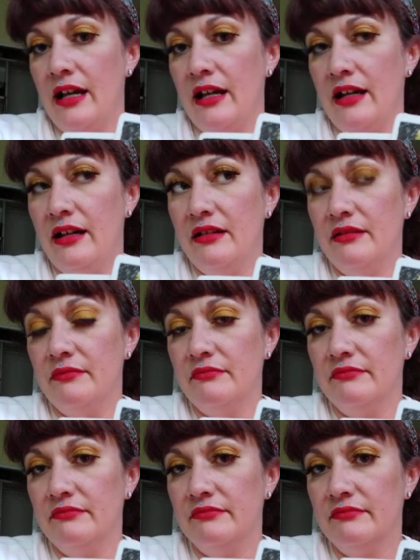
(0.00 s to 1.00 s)

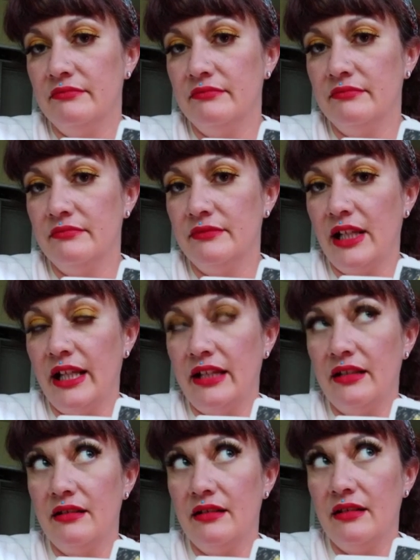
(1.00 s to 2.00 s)
Um, like
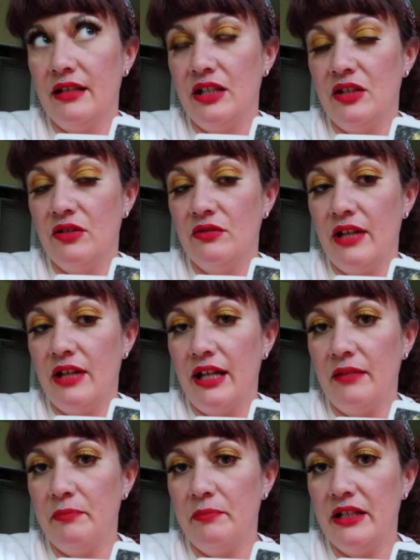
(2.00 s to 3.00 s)
that you don't
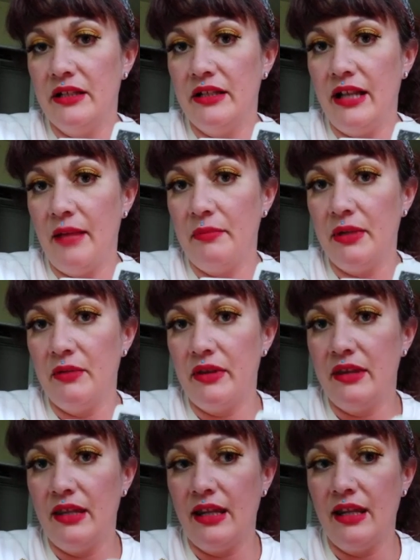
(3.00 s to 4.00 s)
like being unhappy
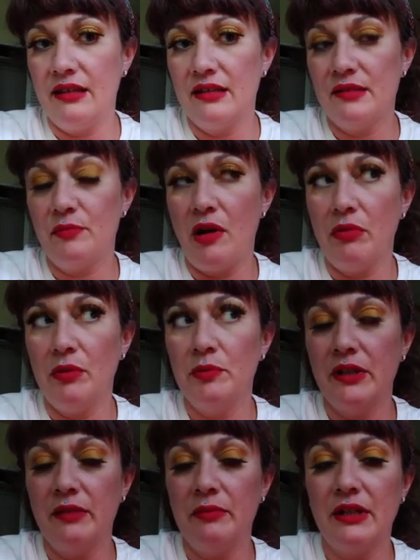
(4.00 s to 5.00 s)
with things
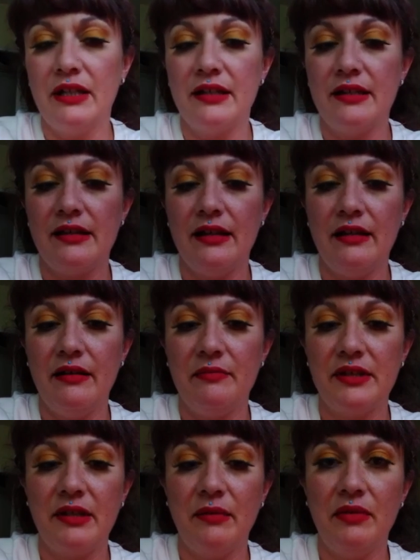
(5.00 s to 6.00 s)
probably because um,
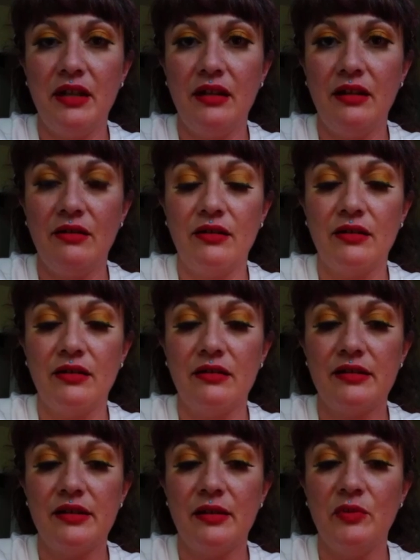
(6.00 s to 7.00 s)
something or
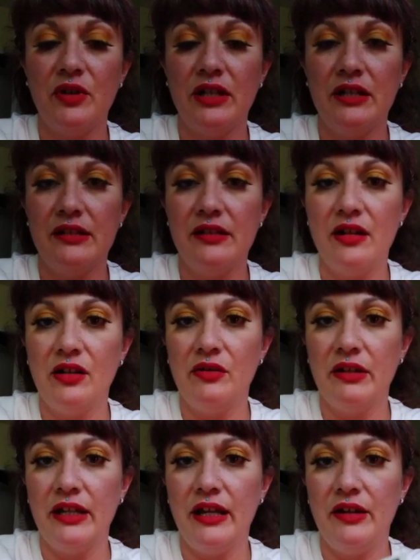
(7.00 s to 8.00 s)
someone is not
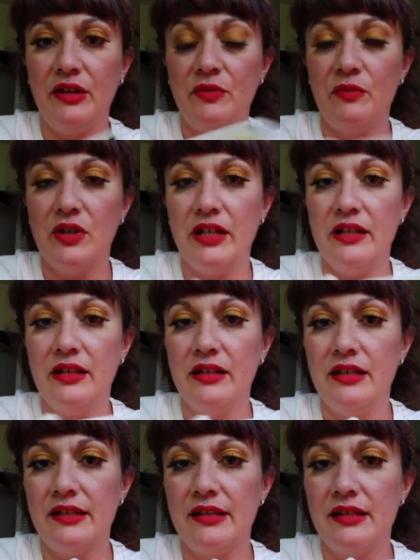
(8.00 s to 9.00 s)
going how you want and
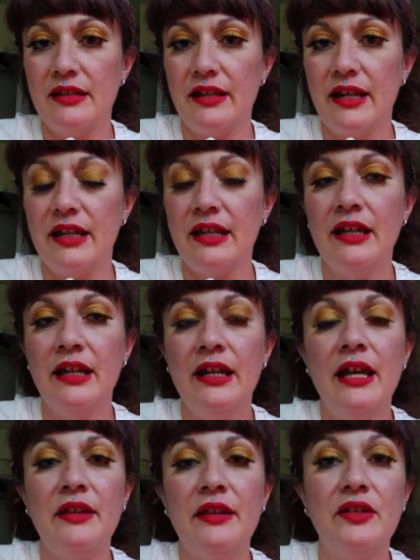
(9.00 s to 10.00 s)
then this is like
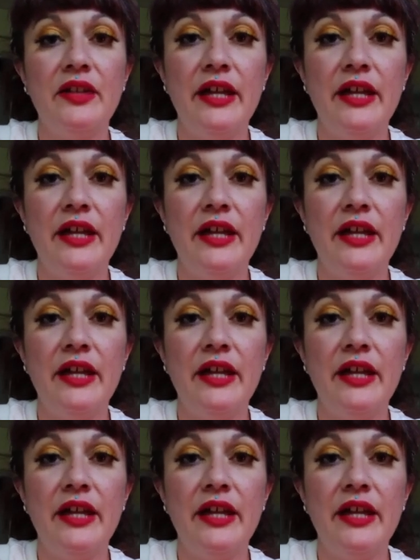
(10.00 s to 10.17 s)
the